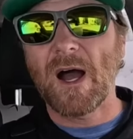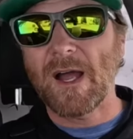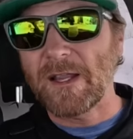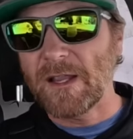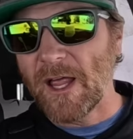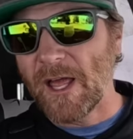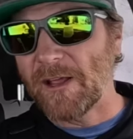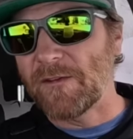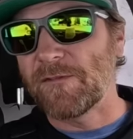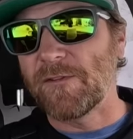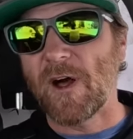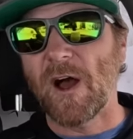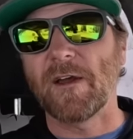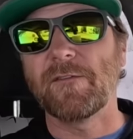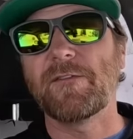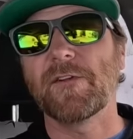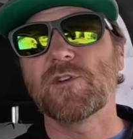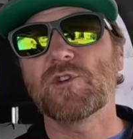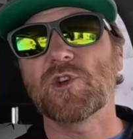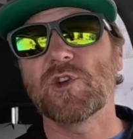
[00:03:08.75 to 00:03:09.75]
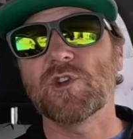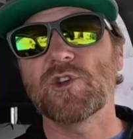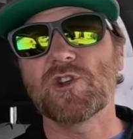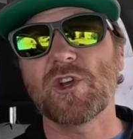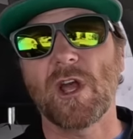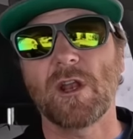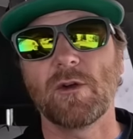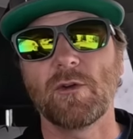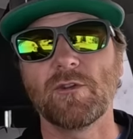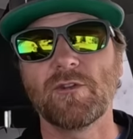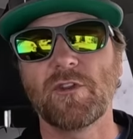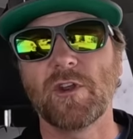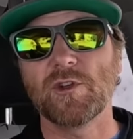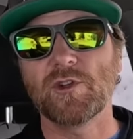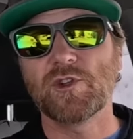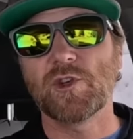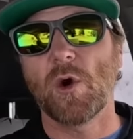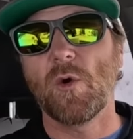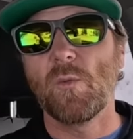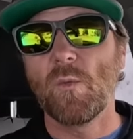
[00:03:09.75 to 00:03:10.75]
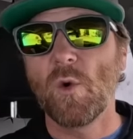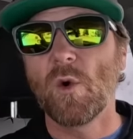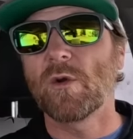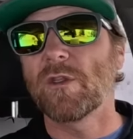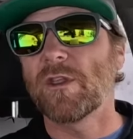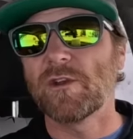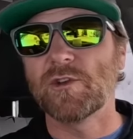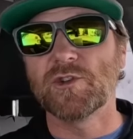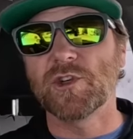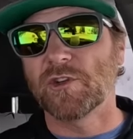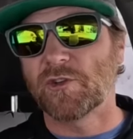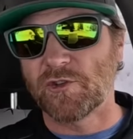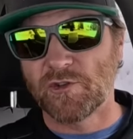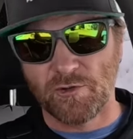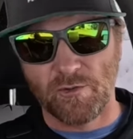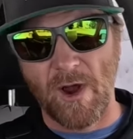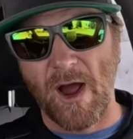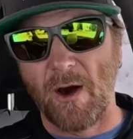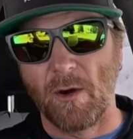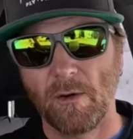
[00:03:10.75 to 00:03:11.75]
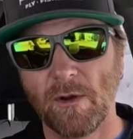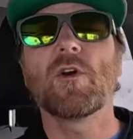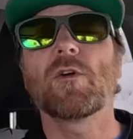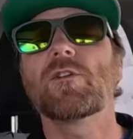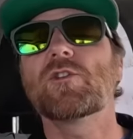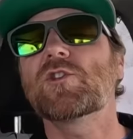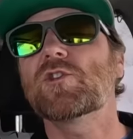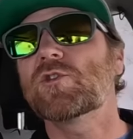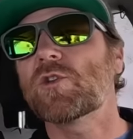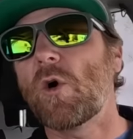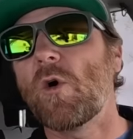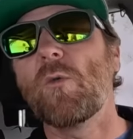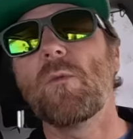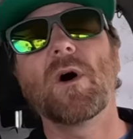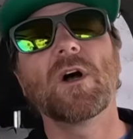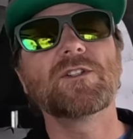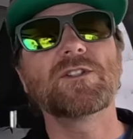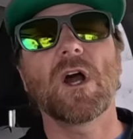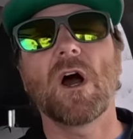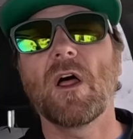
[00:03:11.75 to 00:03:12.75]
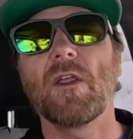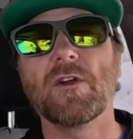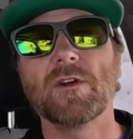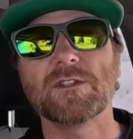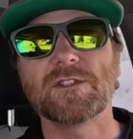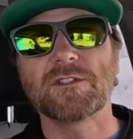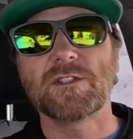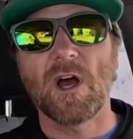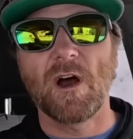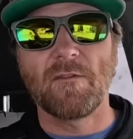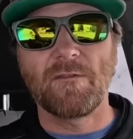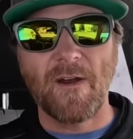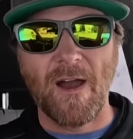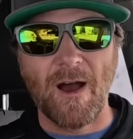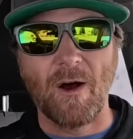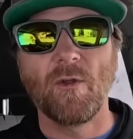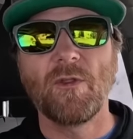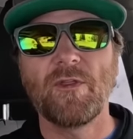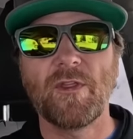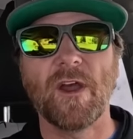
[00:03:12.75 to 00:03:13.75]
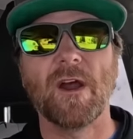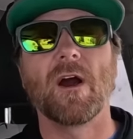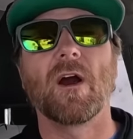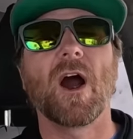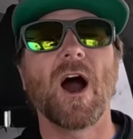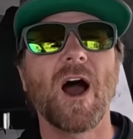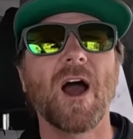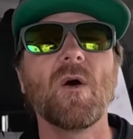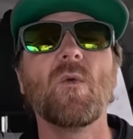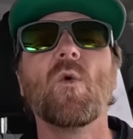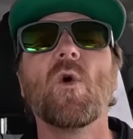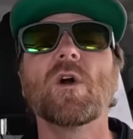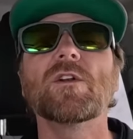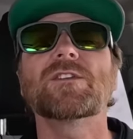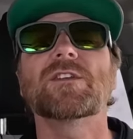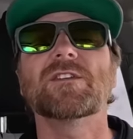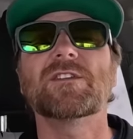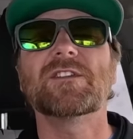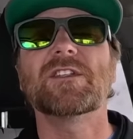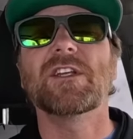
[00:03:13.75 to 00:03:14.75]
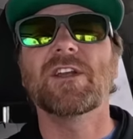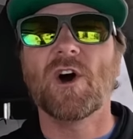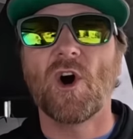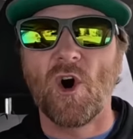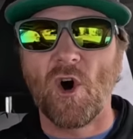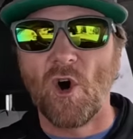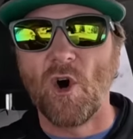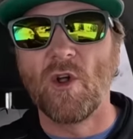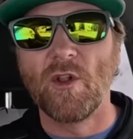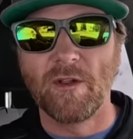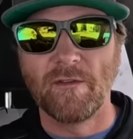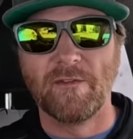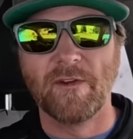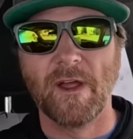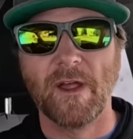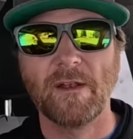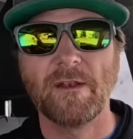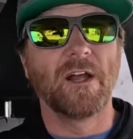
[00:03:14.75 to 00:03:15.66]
I like fly fishing channels that show more than just trout. There is so much other stuff out there. I want to see all of it.